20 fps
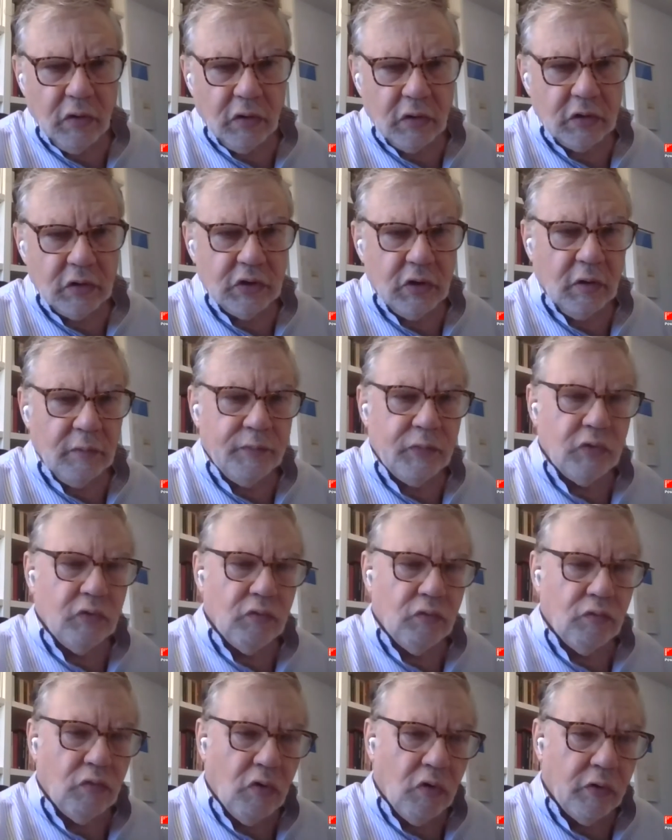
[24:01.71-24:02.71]
workshop.
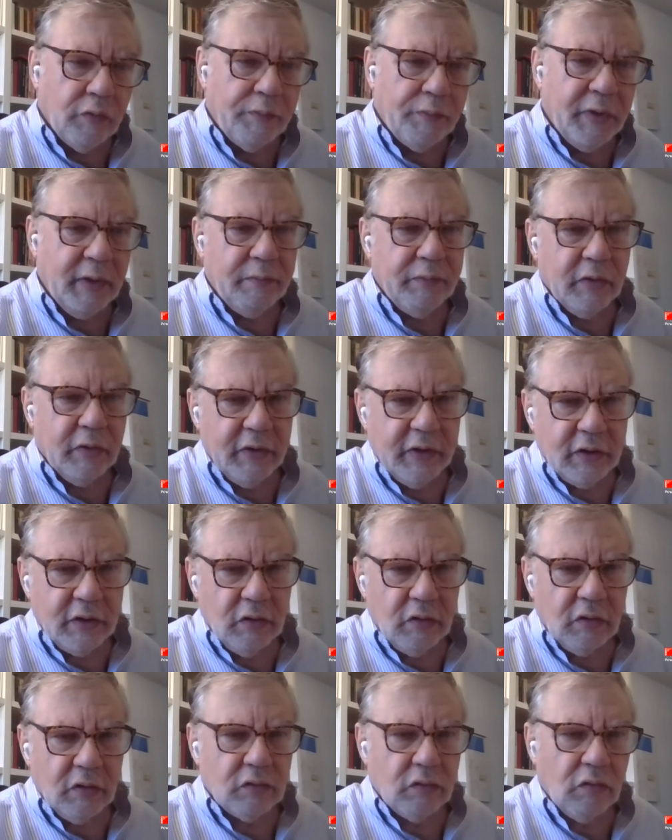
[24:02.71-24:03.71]
You warn people
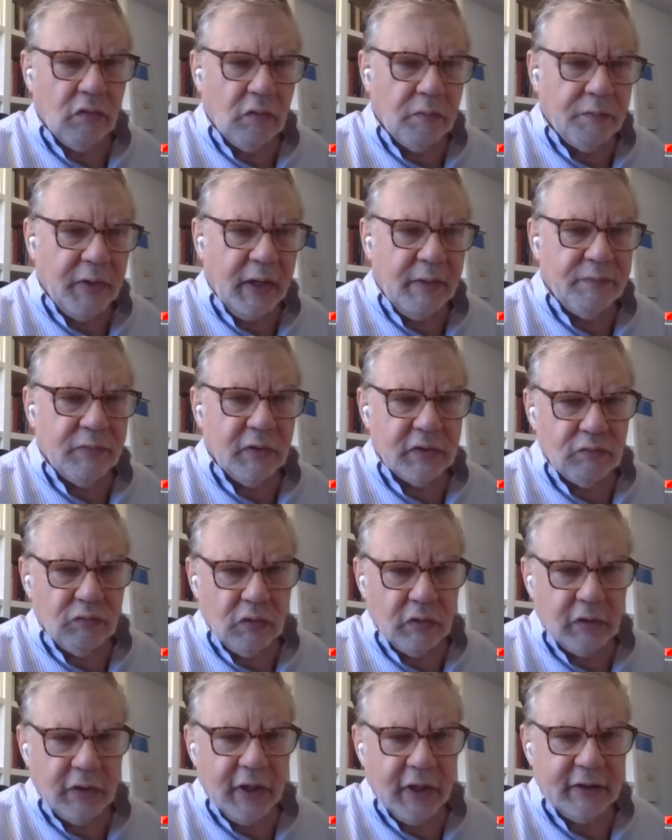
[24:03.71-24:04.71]
that not all papers
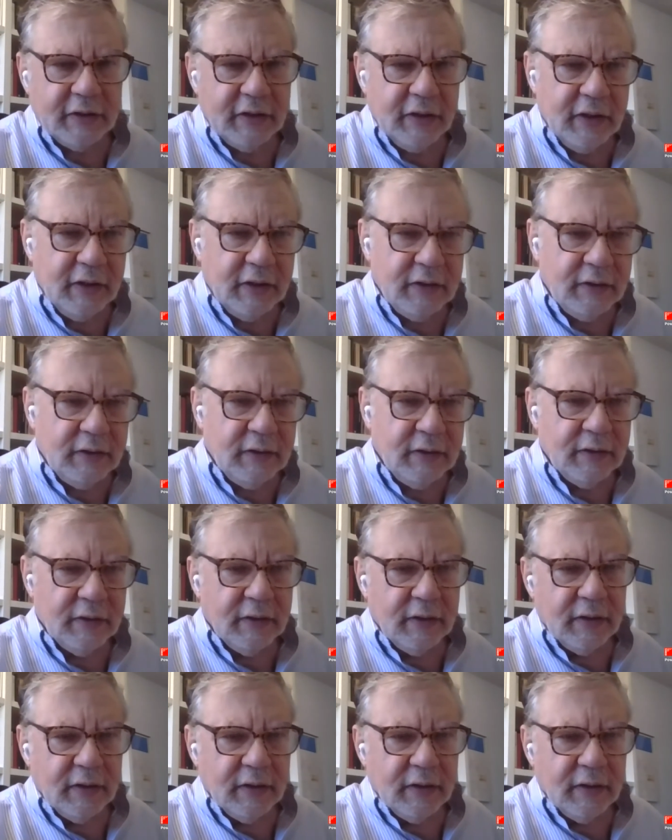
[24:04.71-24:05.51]
will get in.